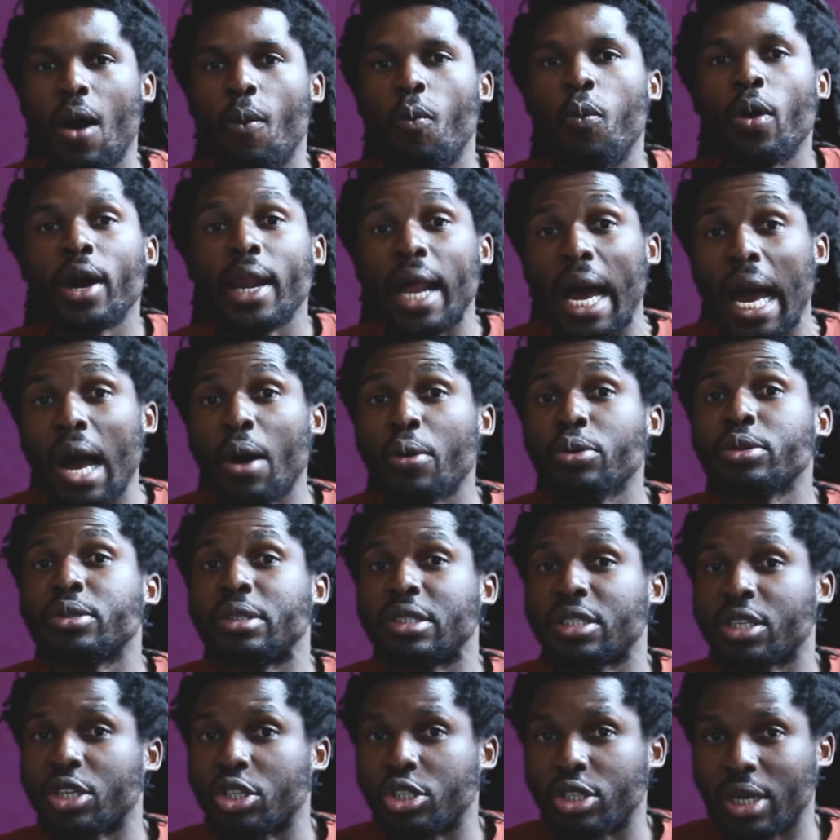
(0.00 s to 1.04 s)
What I would
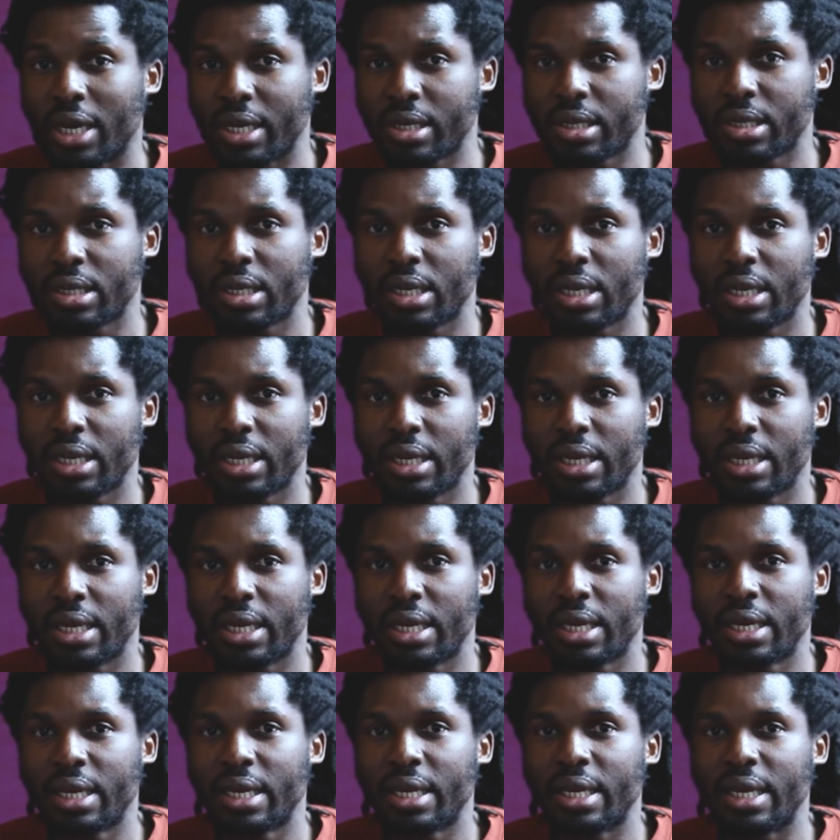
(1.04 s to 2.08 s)
suggest
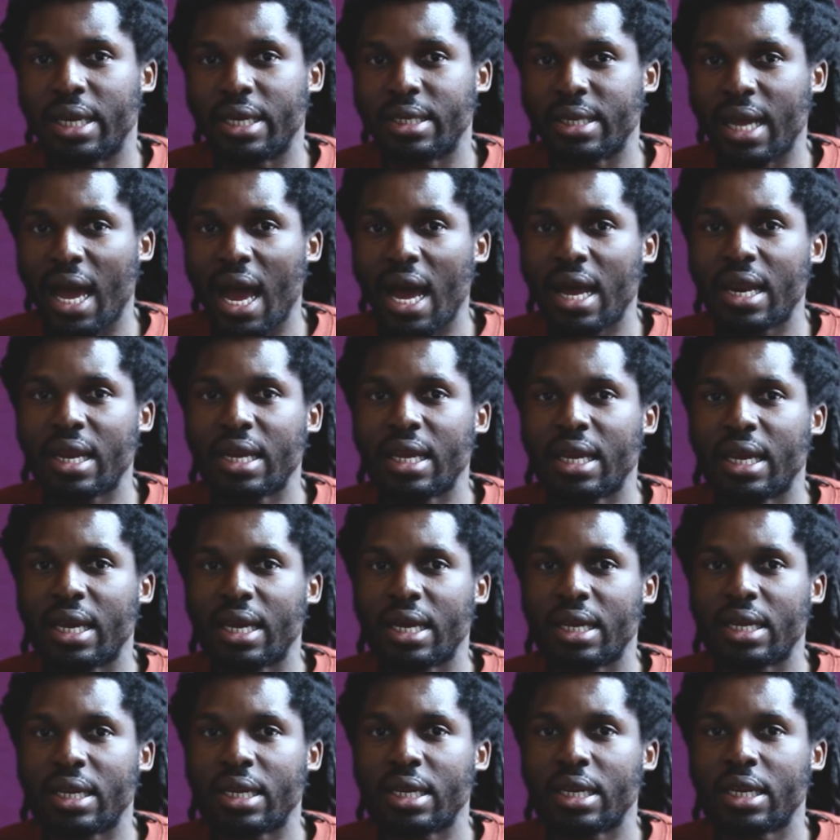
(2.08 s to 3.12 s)
is adding
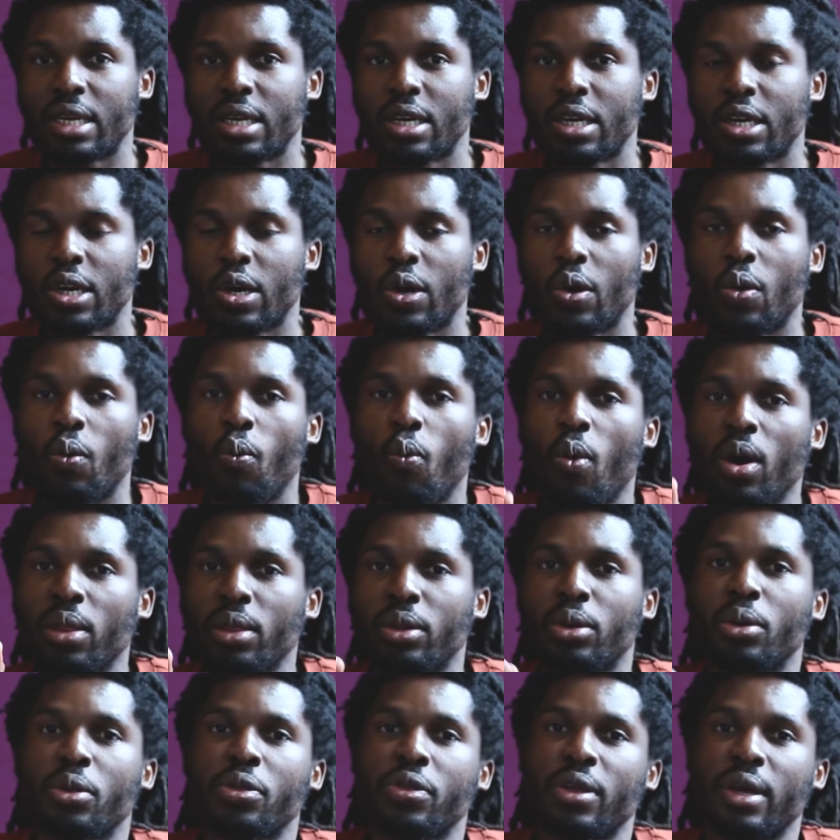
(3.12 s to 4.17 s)
in
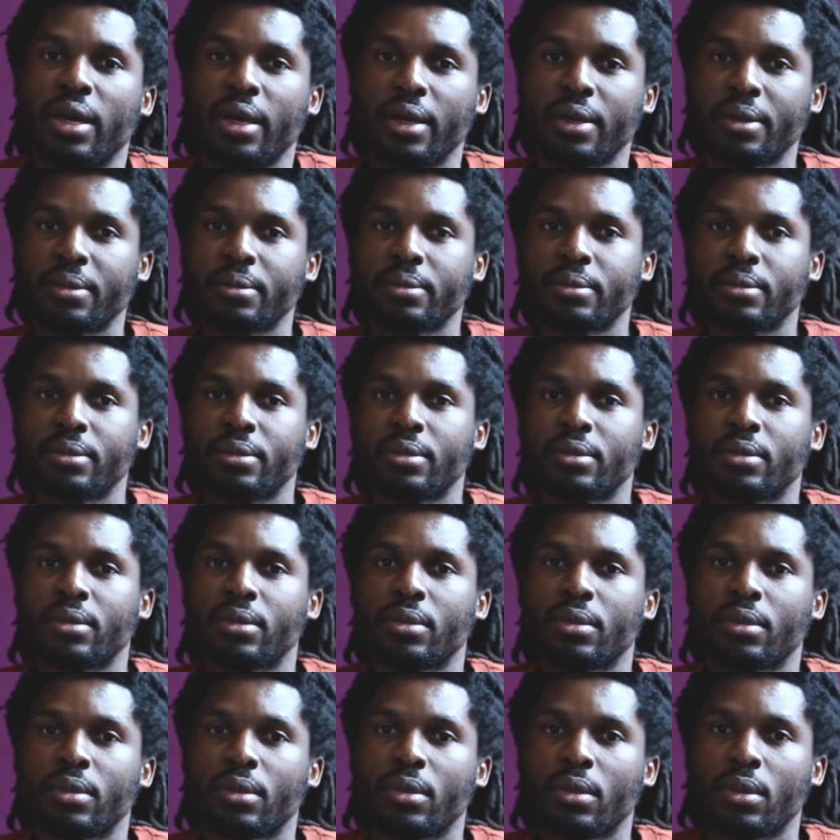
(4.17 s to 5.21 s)
one little thing.
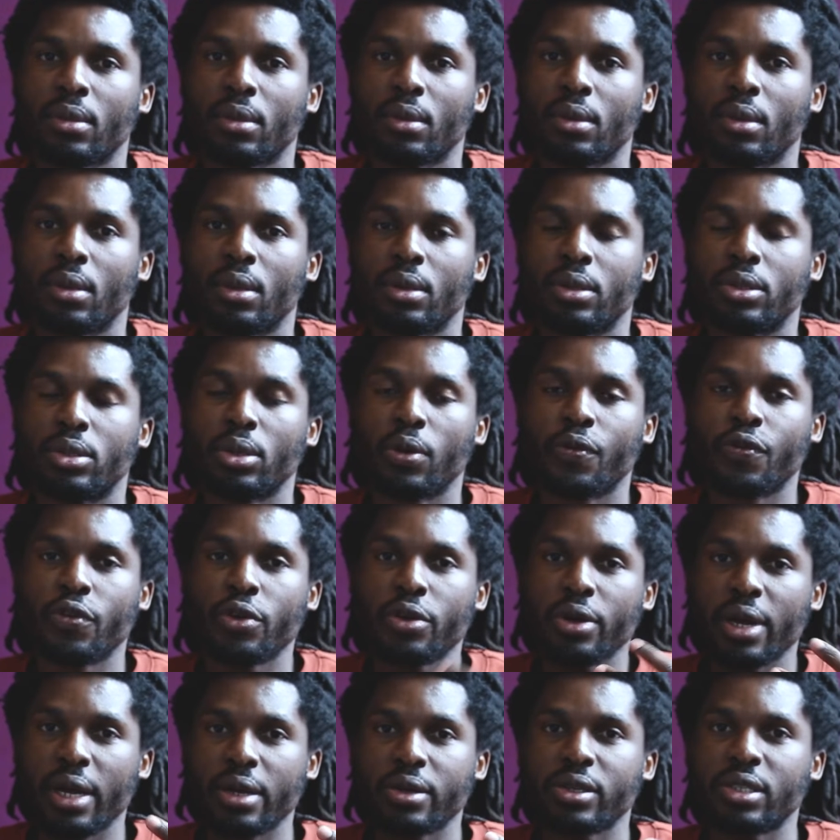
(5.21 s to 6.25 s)
So if
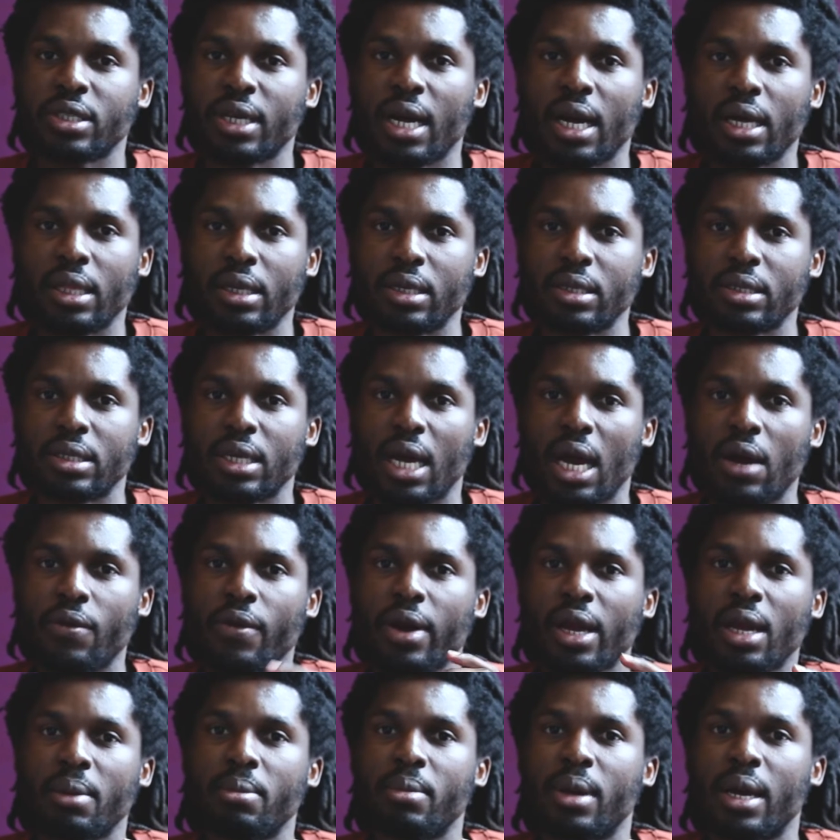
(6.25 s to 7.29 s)
you're a hairstylist, I
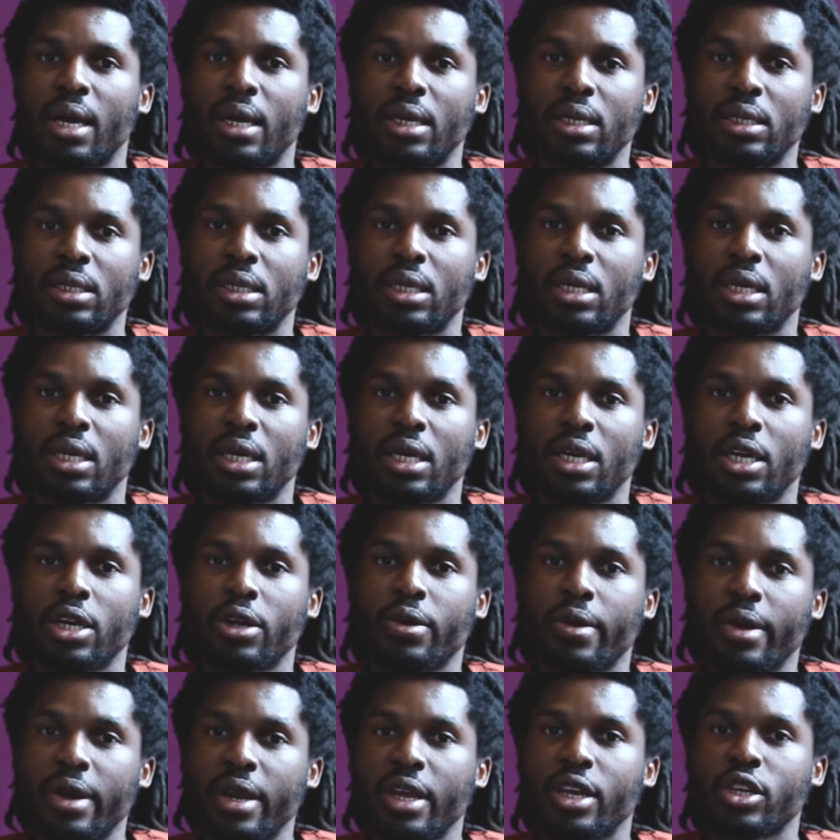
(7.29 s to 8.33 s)
recommend
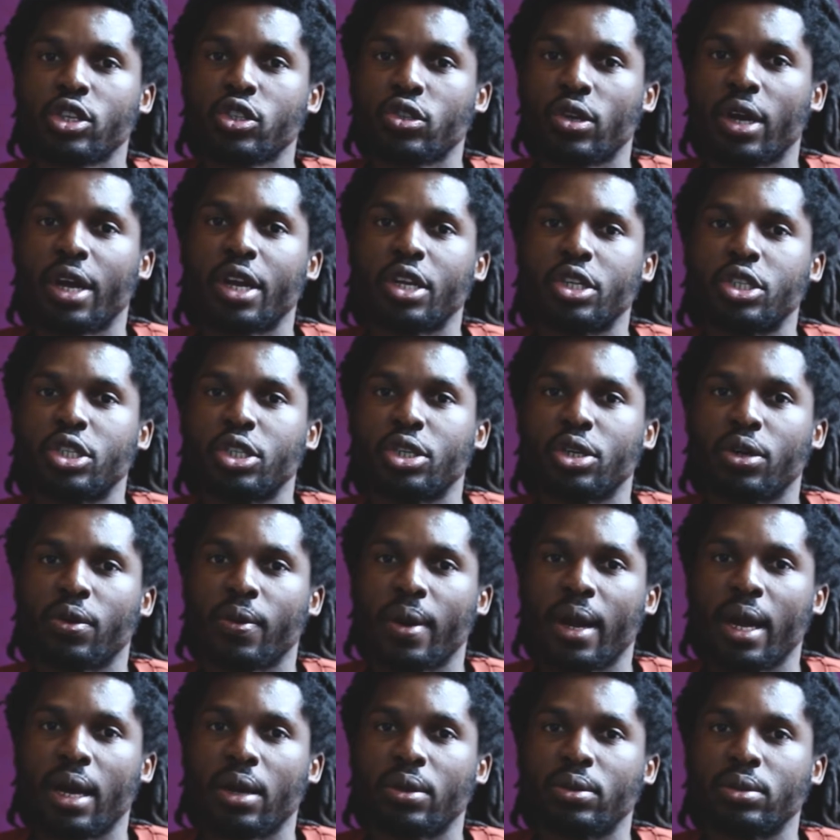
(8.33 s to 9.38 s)
creating a strategy
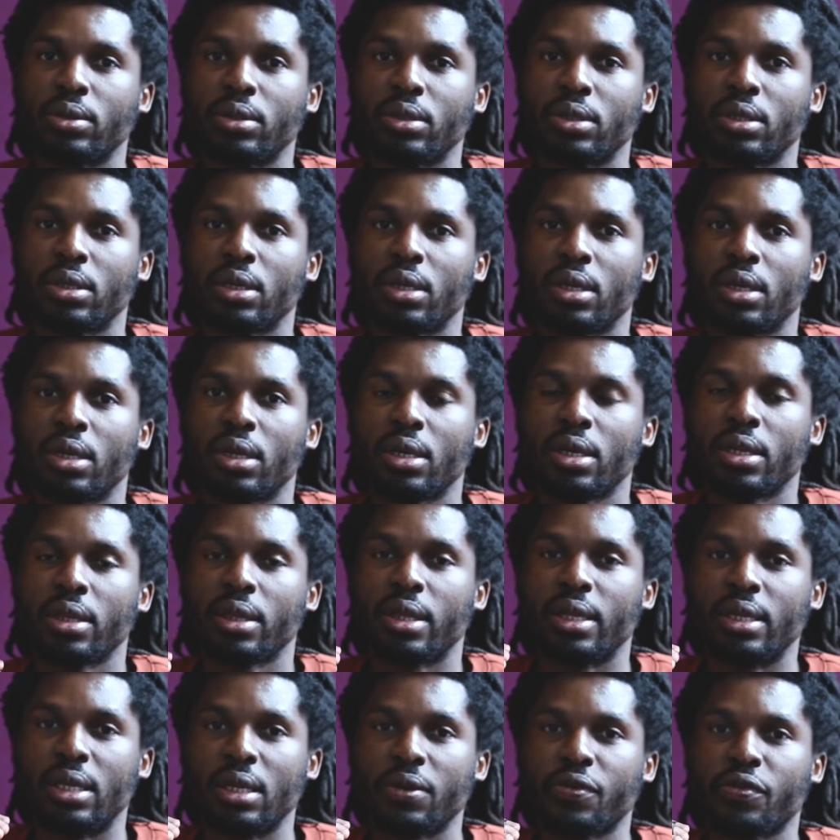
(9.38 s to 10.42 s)
around
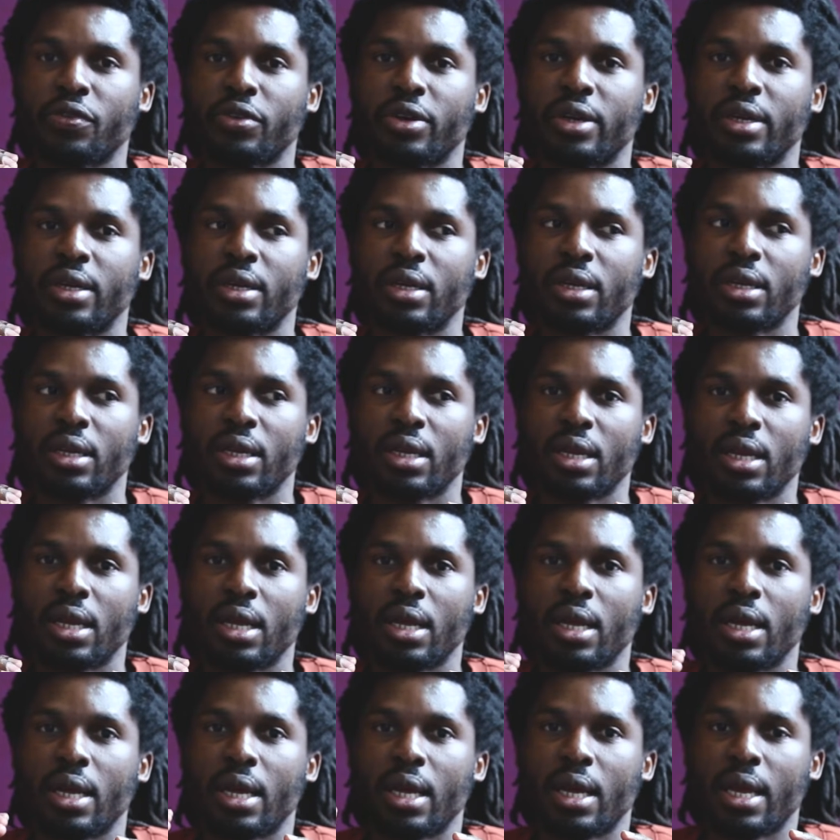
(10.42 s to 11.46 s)
the different
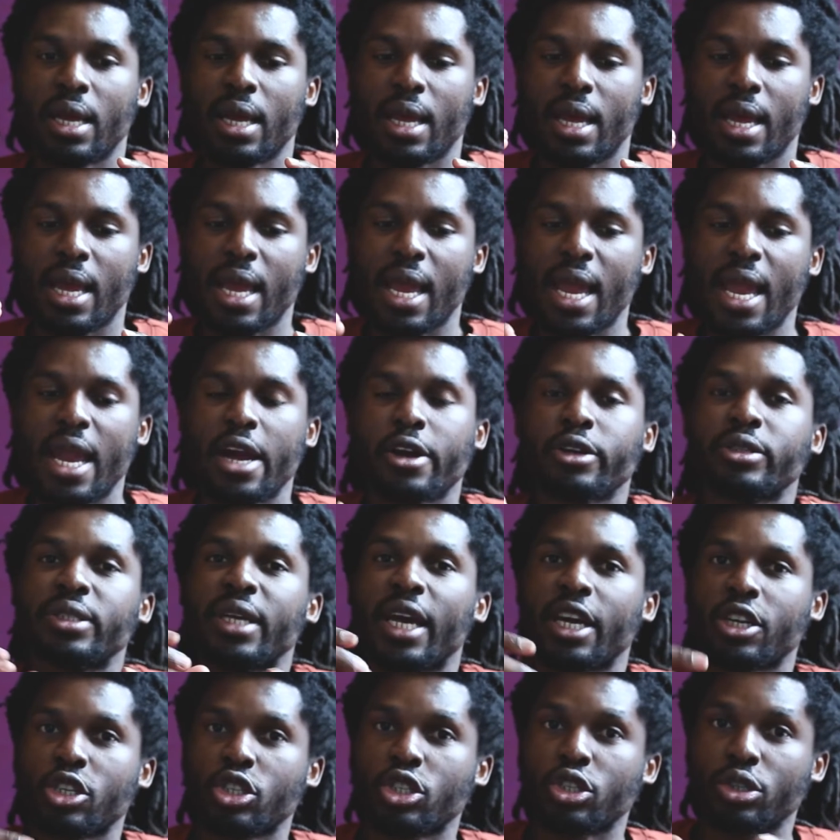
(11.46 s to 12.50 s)
hair
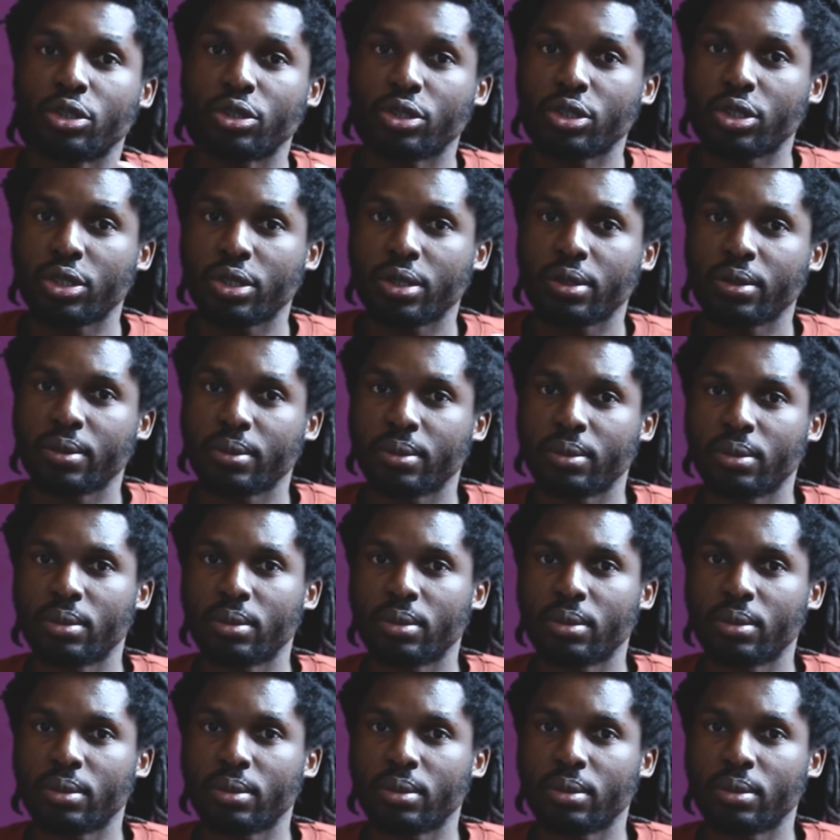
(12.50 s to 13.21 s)
textures